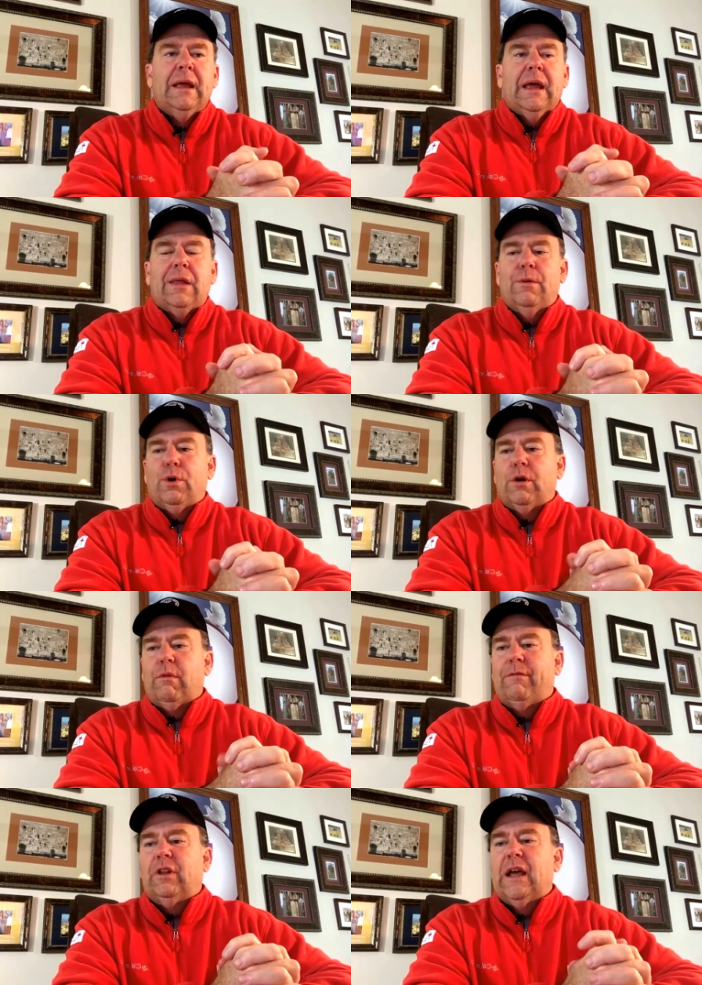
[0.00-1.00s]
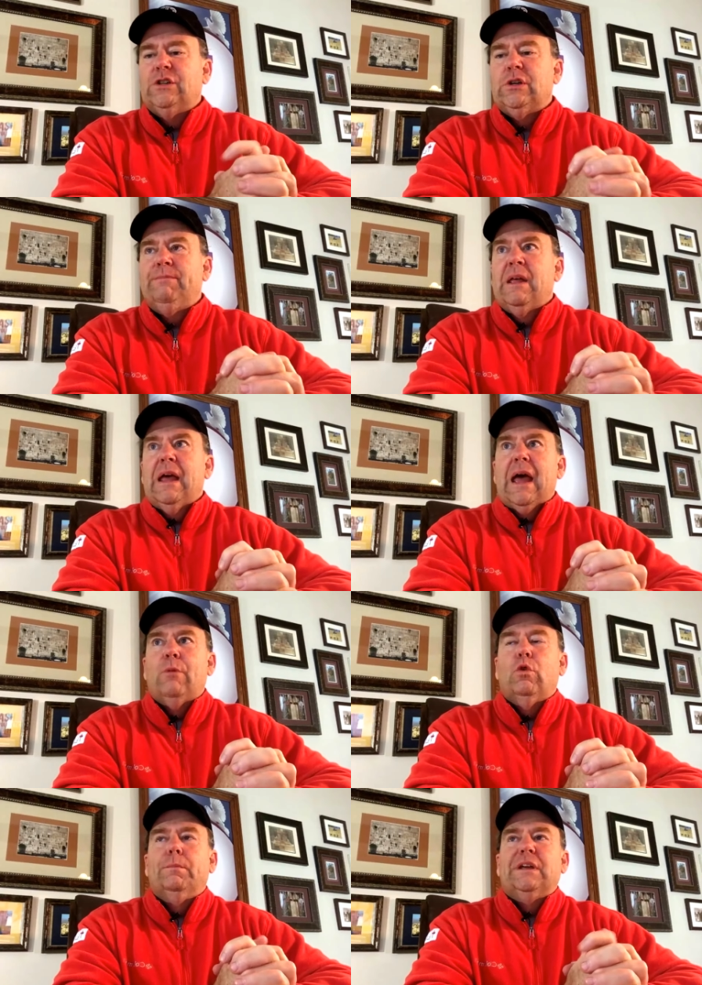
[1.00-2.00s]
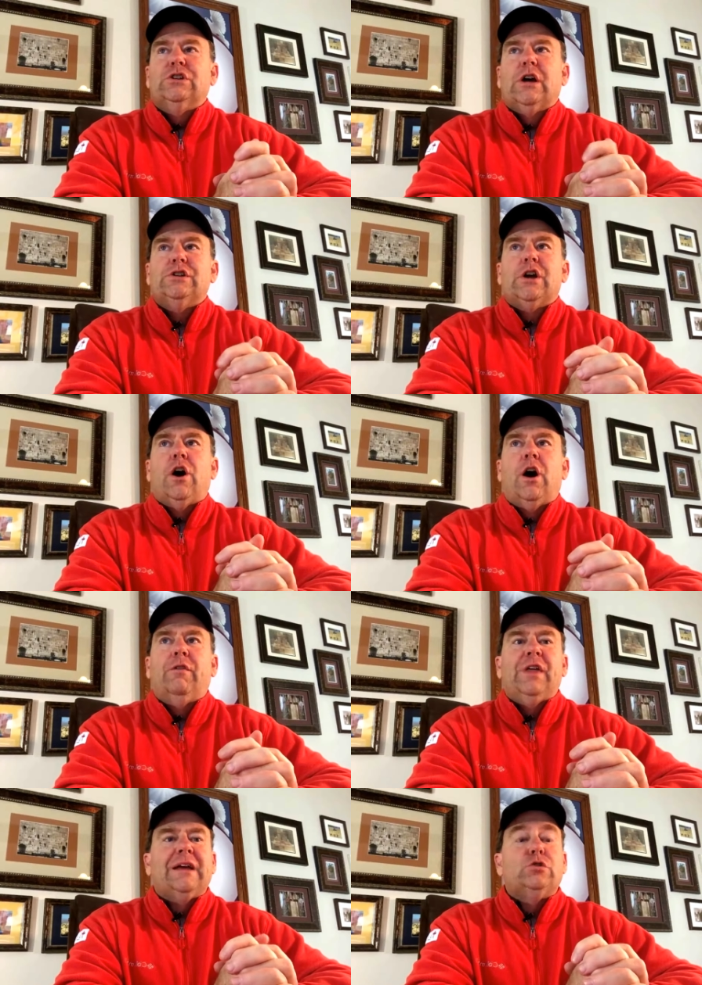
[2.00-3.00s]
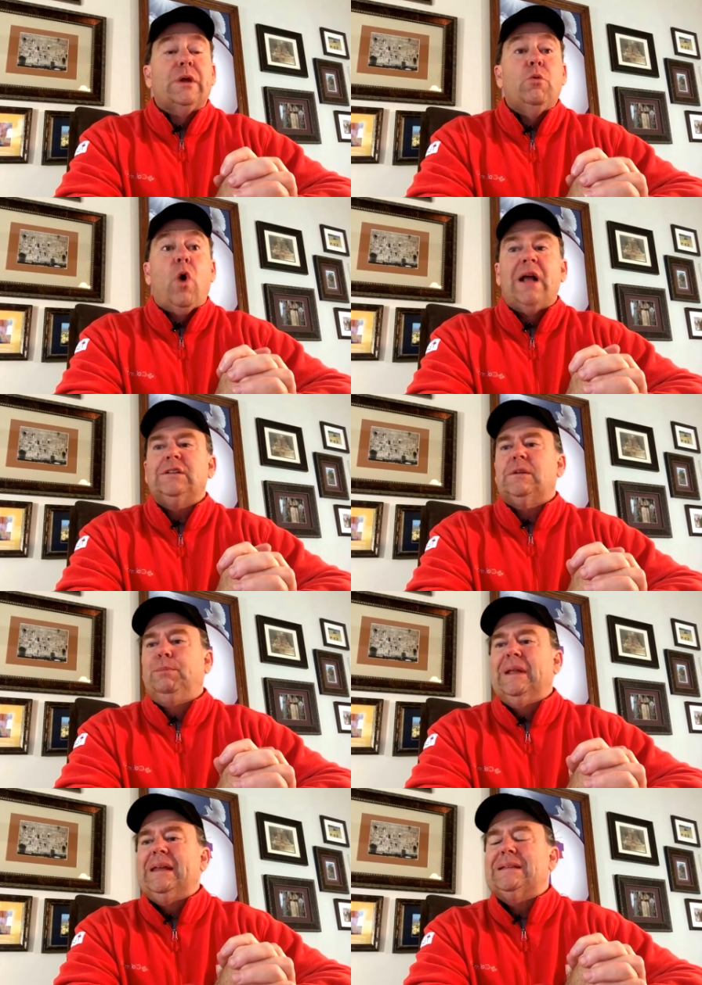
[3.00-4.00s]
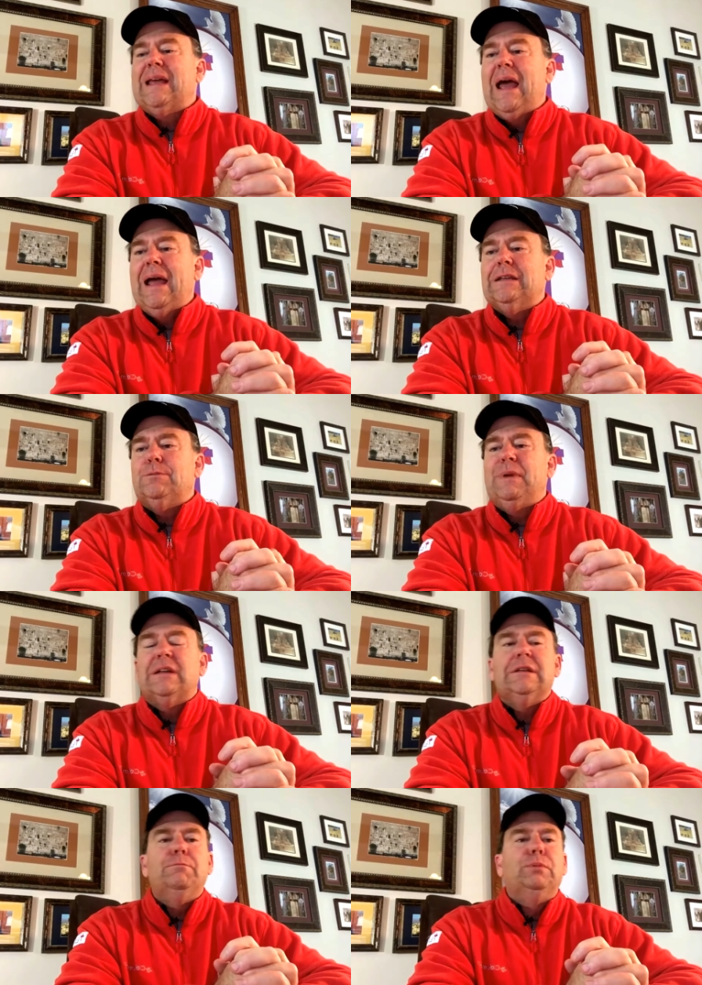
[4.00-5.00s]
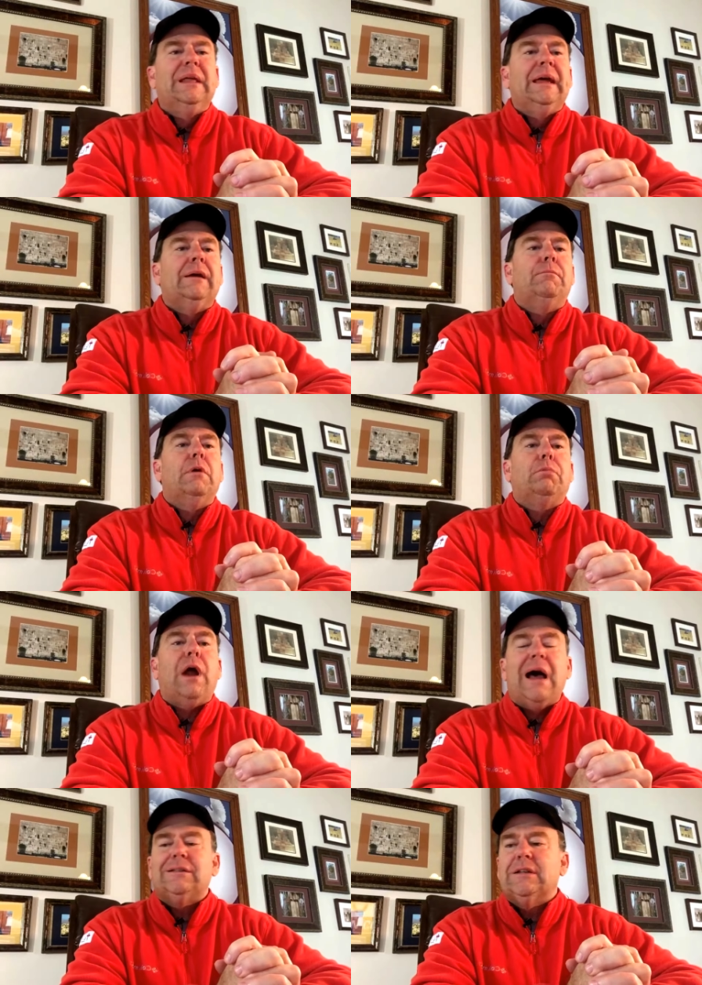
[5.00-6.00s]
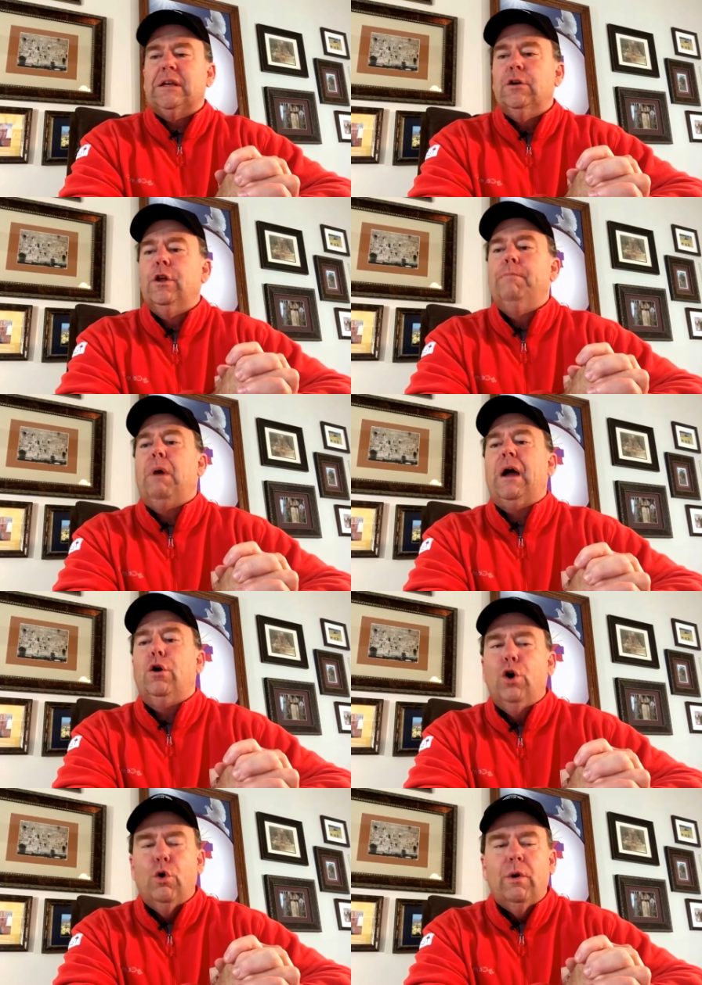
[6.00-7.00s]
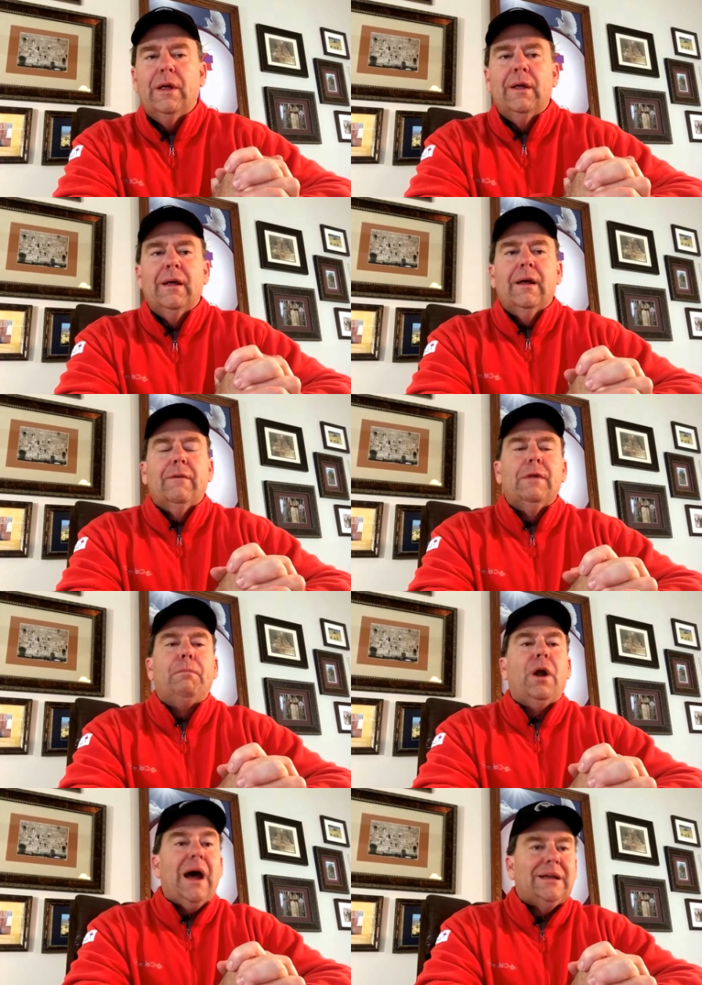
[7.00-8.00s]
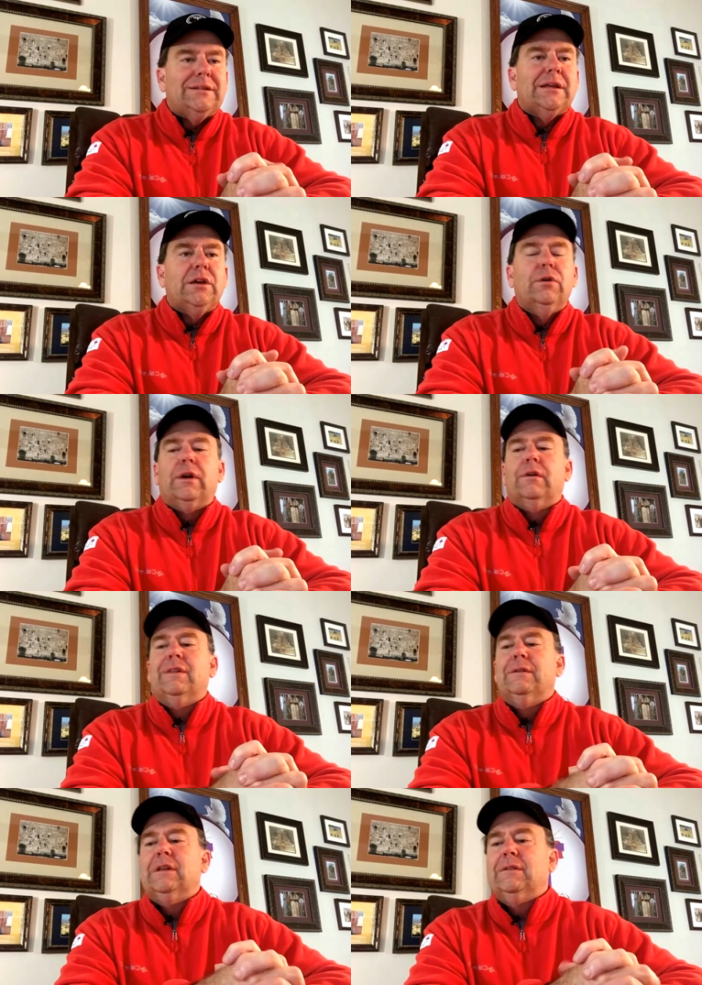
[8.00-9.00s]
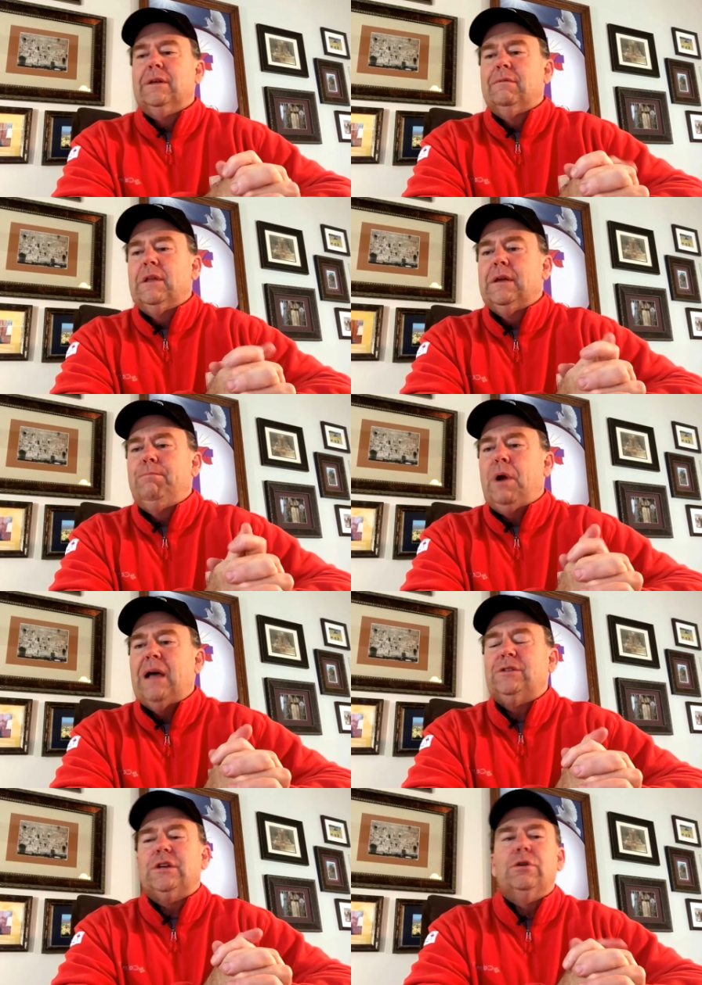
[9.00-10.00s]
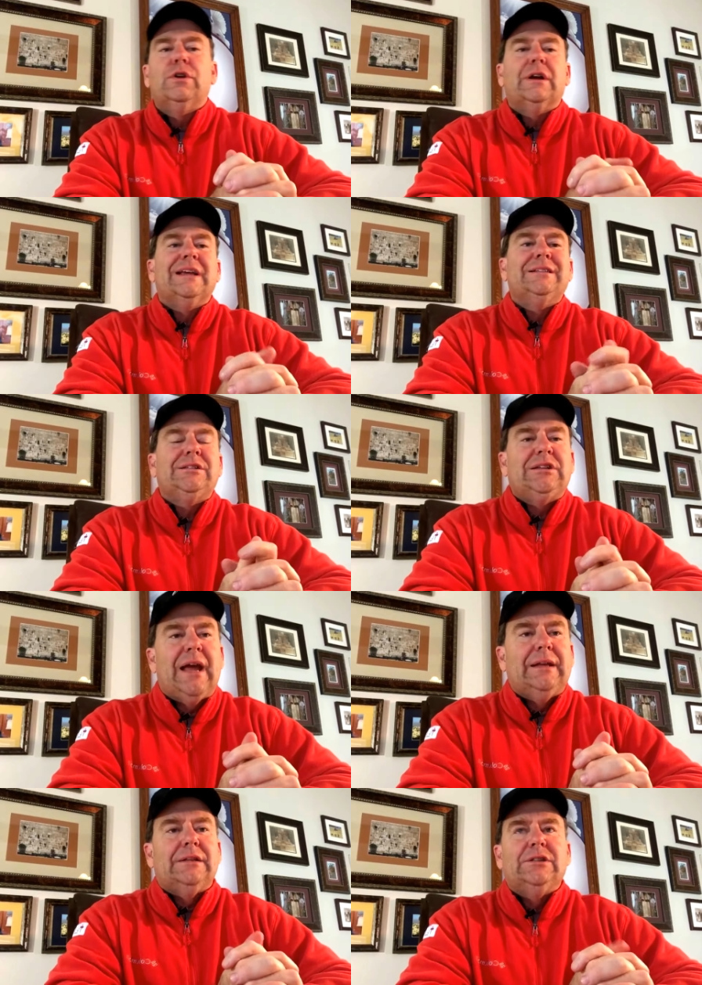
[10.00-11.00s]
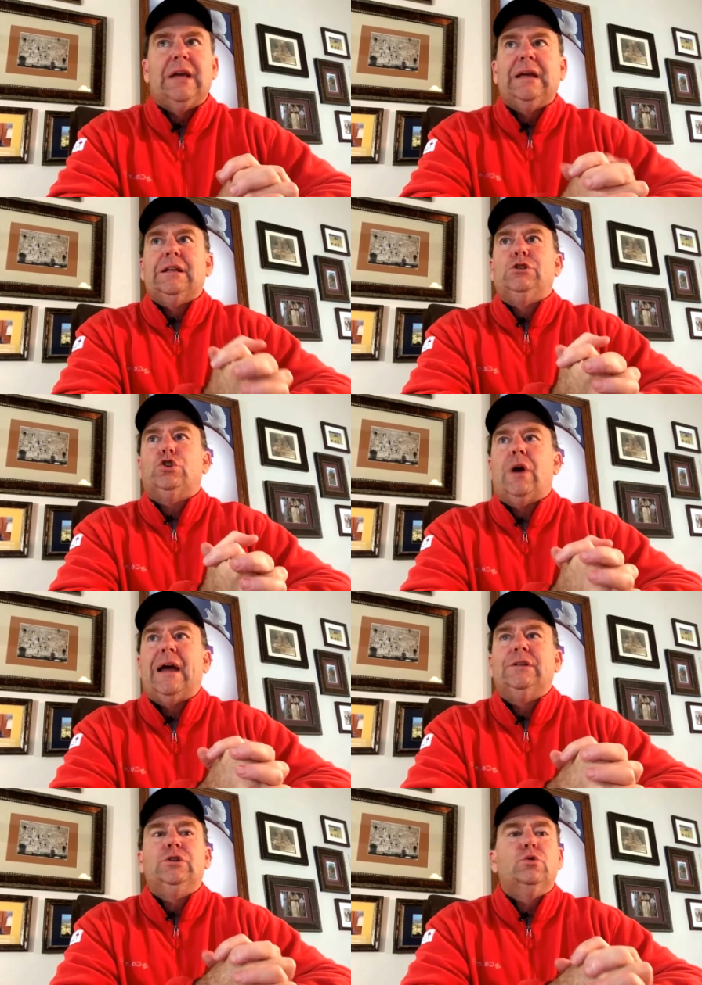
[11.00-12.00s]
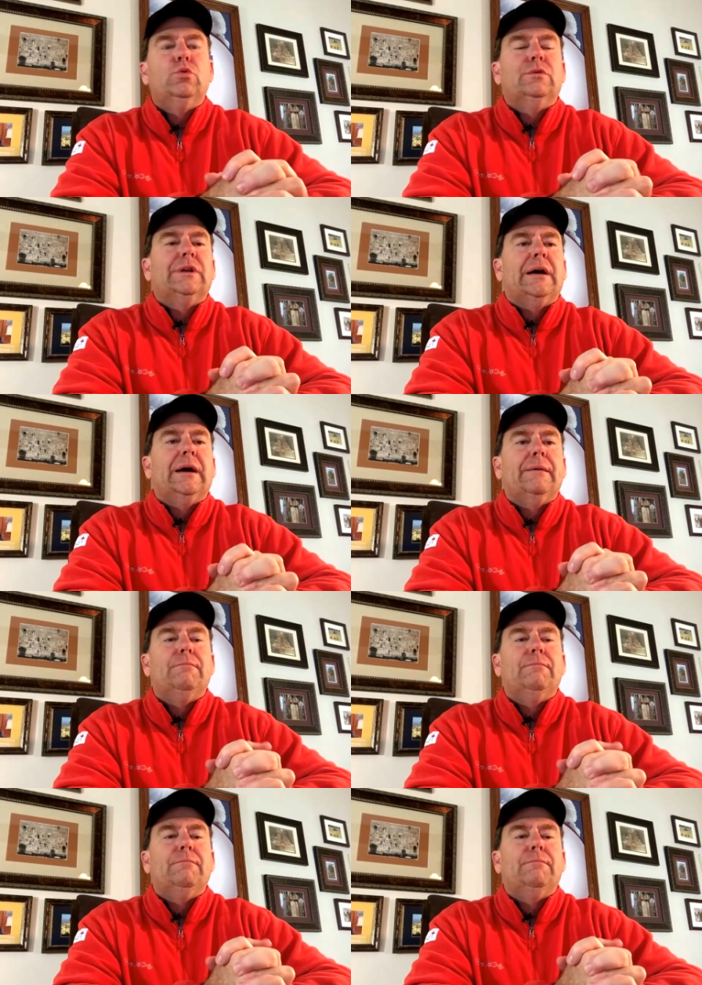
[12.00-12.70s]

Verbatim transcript: in the book of Revelation and will be judging all things. So he wants to plead his case because he's being prosecuted by who? The prosecutor. The, the, the prosecutor is Satan. Satan is trying to uh,